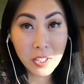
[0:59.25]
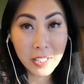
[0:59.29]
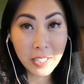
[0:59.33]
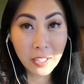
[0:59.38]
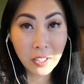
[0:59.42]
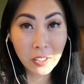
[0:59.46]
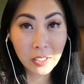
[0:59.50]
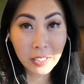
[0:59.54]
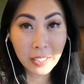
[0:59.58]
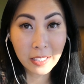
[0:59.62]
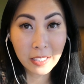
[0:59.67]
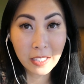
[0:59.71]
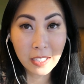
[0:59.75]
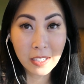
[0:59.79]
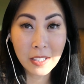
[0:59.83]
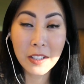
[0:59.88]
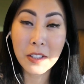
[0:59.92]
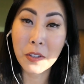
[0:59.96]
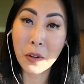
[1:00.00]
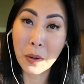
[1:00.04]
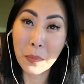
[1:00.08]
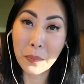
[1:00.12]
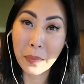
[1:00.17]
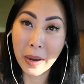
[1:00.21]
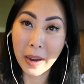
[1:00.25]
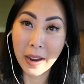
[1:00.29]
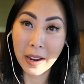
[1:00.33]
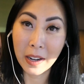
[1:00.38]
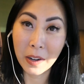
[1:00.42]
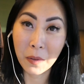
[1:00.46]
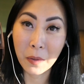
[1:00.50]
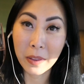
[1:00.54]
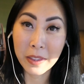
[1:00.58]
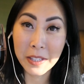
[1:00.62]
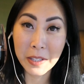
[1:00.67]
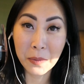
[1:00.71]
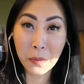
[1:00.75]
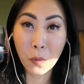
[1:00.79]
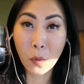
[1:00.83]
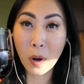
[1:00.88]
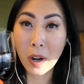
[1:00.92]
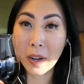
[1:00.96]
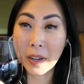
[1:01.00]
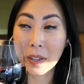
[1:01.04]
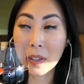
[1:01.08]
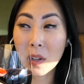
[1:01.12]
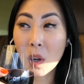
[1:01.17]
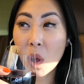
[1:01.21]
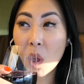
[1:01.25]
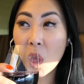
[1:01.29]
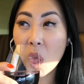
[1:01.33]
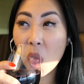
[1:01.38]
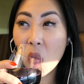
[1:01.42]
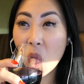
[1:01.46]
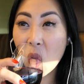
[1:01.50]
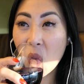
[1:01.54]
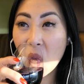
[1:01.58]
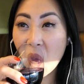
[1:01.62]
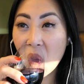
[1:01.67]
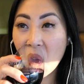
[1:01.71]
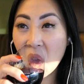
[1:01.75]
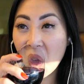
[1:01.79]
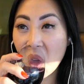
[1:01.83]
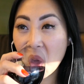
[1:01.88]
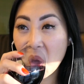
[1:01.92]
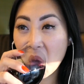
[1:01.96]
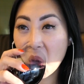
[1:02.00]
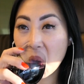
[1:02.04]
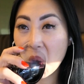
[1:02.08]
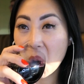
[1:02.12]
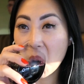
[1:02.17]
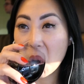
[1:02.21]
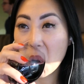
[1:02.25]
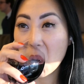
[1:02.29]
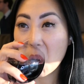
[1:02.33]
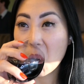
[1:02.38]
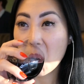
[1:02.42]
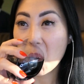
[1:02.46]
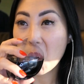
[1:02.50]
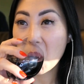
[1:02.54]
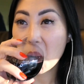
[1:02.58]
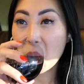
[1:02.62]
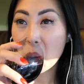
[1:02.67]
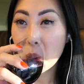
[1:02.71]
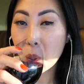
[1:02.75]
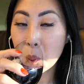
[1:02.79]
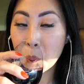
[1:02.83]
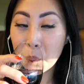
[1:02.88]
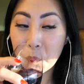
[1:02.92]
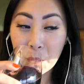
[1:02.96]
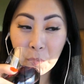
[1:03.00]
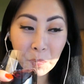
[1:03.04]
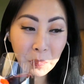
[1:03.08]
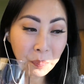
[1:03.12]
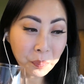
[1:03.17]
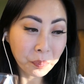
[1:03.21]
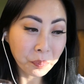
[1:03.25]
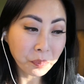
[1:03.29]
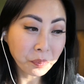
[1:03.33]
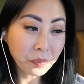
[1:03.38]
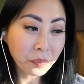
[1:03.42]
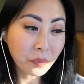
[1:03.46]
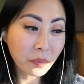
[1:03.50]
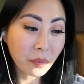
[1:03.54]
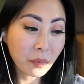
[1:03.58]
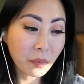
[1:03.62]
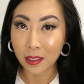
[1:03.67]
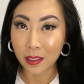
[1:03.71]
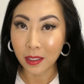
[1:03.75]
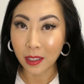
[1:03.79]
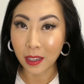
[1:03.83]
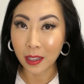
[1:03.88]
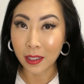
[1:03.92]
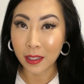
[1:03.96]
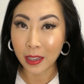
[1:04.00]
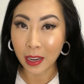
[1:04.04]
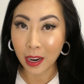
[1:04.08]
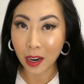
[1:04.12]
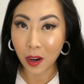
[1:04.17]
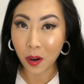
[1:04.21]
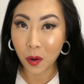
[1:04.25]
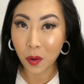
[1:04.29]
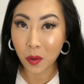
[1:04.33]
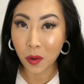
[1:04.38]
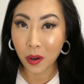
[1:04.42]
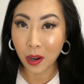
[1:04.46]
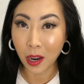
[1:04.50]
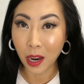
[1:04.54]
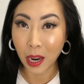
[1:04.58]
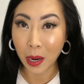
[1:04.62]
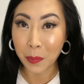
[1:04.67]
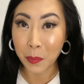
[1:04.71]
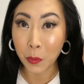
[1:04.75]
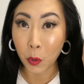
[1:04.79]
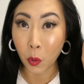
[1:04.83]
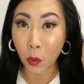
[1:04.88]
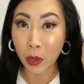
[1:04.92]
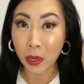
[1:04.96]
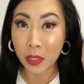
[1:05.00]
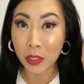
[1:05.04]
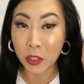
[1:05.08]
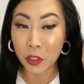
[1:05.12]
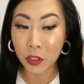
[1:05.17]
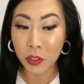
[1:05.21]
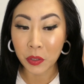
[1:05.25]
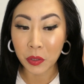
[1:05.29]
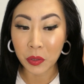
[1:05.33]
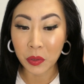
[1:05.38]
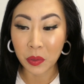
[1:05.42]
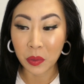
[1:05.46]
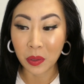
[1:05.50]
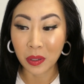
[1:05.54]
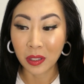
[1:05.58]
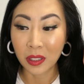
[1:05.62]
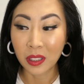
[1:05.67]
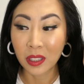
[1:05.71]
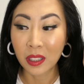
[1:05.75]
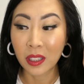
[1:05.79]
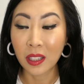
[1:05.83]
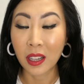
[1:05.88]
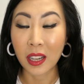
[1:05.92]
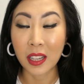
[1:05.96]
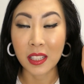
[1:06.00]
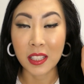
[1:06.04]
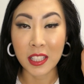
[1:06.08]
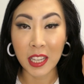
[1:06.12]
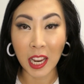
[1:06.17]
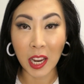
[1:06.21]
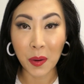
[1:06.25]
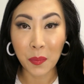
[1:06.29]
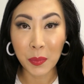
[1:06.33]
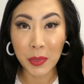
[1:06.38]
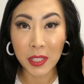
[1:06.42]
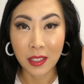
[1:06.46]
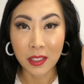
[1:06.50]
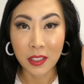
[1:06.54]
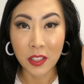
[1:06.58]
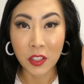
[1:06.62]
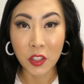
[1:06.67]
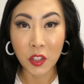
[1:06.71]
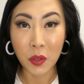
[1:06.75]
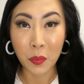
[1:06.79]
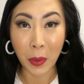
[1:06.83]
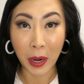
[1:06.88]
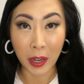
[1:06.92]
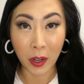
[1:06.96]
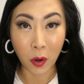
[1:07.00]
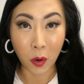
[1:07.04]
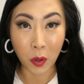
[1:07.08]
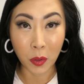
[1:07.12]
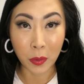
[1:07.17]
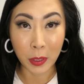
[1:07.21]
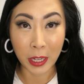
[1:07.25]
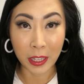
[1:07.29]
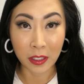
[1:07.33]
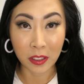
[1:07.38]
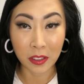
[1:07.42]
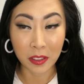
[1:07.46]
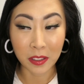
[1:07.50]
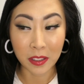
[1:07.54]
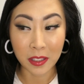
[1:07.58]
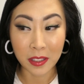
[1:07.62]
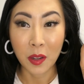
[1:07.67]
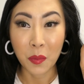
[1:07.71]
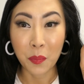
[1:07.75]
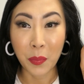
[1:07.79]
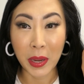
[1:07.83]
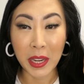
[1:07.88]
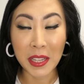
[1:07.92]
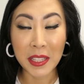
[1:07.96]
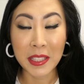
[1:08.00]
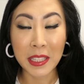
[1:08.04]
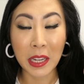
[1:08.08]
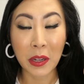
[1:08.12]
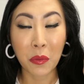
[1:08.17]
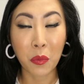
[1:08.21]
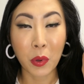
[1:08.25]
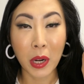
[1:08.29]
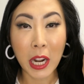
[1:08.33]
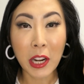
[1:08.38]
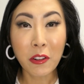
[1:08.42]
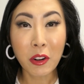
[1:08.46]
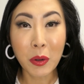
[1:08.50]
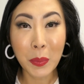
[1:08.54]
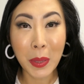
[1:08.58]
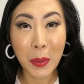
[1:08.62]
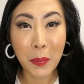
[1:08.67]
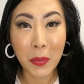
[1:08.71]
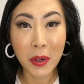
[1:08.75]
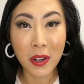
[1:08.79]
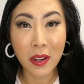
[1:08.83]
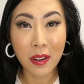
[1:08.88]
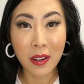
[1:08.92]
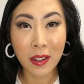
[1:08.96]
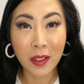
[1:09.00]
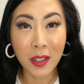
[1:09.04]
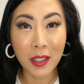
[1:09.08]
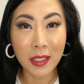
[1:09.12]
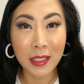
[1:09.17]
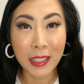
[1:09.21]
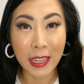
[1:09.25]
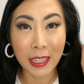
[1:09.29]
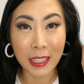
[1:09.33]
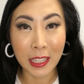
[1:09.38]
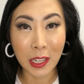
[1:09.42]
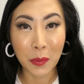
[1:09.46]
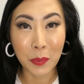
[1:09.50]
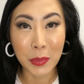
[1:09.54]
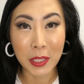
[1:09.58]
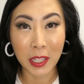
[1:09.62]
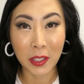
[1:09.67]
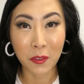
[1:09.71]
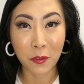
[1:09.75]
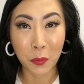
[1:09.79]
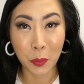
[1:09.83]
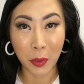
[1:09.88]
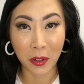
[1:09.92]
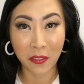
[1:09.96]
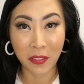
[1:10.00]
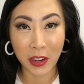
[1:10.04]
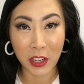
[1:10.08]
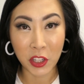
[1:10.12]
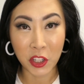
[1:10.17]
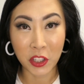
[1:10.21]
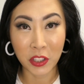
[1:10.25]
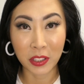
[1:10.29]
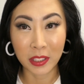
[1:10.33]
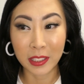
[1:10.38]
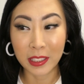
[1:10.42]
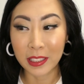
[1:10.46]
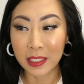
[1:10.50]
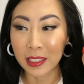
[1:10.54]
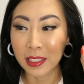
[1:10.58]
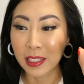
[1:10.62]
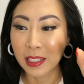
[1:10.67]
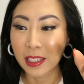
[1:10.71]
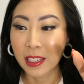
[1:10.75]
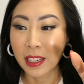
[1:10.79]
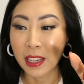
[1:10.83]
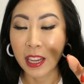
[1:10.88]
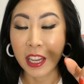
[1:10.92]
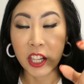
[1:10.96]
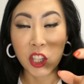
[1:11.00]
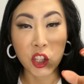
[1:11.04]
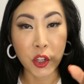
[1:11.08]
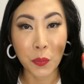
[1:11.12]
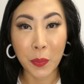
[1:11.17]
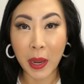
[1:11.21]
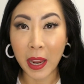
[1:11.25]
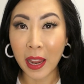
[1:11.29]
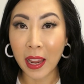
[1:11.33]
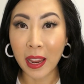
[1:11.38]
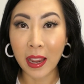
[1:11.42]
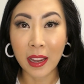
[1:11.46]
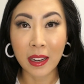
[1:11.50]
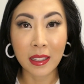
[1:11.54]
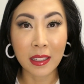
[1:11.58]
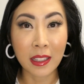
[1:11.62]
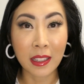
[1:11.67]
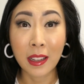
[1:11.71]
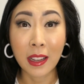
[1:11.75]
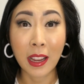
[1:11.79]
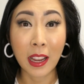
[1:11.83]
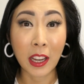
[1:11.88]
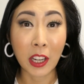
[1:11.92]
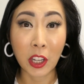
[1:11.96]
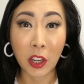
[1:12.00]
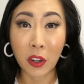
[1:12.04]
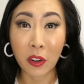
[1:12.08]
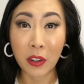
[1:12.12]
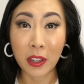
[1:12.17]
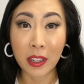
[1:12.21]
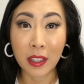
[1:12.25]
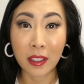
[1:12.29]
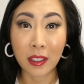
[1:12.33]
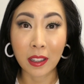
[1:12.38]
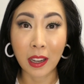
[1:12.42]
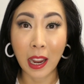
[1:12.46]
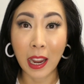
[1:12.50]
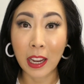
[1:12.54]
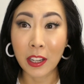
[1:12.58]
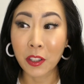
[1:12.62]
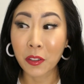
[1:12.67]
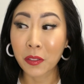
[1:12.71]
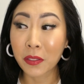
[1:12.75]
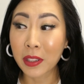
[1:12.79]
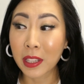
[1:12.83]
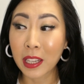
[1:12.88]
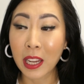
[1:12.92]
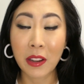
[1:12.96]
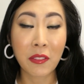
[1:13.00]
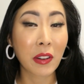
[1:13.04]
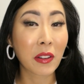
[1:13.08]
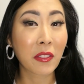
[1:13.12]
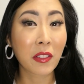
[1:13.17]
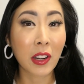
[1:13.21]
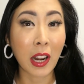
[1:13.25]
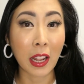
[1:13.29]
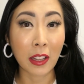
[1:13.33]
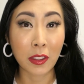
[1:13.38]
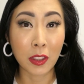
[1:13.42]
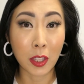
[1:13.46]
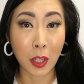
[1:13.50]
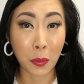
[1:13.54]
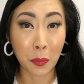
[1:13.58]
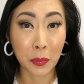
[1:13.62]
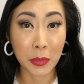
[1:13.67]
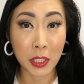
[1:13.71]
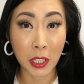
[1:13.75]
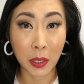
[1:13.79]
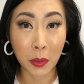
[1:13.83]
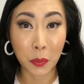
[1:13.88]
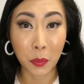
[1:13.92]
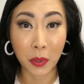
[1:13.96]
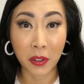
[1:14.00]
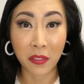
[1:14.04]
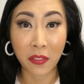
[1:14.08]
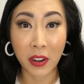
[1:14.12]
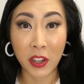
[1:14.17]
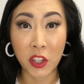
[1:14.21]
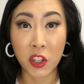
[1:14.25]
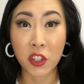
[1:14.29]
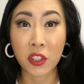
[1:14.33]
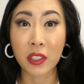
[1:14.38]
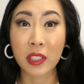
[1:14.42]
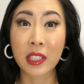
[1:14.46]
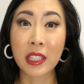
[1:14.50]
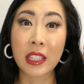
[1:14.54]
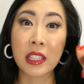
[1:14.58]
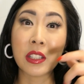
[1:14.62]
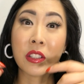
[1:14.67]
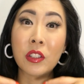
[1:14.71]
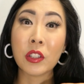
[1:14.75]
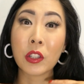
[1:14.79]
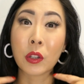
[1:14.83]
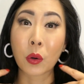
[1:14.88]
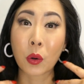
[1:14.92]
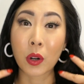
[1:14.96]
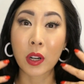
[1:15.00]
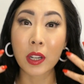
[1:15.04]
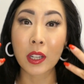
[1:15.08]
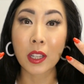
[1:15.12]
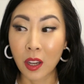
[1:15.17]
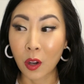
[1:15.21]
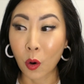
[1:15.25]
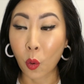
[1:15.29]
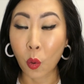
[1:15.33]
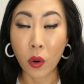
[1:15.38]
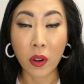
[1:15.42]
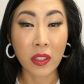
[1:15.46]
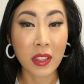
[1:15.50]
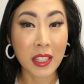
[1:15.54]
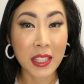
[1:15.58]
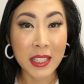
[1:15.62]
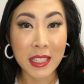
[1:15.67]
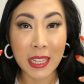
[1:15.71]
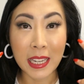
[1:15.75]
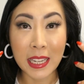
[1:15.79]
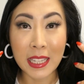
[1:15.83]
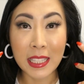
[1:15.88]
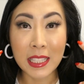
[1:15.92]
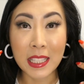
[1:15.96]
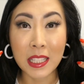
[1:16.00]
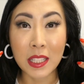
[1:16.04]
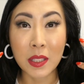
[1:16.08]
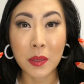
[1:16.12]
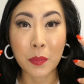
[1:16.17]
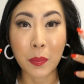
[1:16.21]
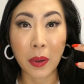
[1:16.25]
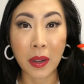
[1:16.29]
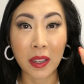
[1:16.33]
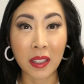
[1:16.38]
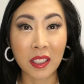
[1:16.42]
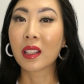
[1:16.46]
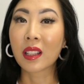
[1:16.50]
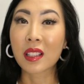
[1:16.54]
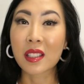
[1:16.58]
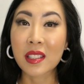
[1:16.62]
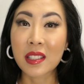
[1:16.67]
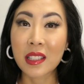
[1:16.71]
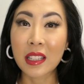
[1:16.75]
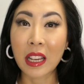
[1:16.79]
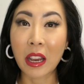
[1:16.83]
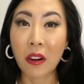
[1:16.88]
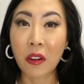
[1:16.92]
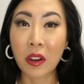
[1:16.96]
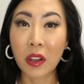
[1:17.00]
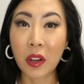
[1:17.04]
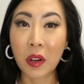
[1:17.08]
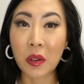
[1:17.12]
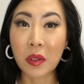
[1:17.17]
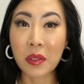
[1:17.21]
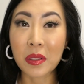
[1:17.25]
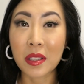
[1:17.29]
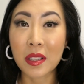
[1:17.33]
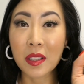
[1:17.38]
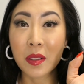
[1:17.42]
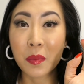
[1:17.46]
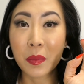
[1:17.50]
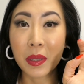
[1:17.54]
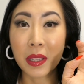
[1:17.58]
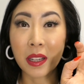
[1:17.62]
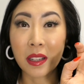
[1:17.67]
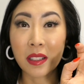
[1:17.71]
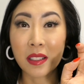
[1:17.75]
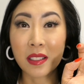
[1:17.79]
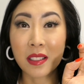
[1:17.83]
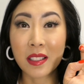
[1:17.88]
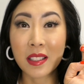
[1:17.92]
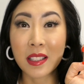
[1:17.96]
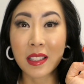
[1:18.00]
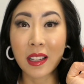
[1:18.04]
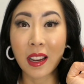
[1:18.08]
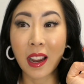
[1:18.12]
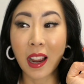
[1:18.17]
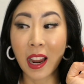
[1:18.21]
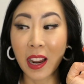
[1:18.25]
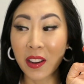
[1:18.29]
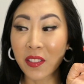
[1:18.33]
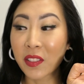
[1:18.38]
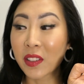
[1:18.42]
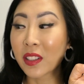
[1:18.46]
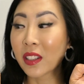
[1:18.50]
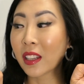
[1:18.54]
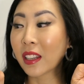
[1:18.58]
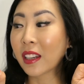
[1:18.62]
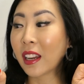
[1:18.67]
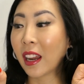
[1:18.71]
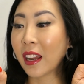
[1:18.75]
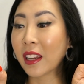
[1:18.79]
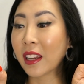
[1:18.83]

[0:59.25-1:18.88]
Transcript: That's right. I got this done in Seoul on April 26th and now I'm going to attempt to do my own nails based on what I remember getting them done professionally in Japan and Korea. I don't think I've ever gotten them done professionally in New York or in the States, but let's see how it goes because I feel like I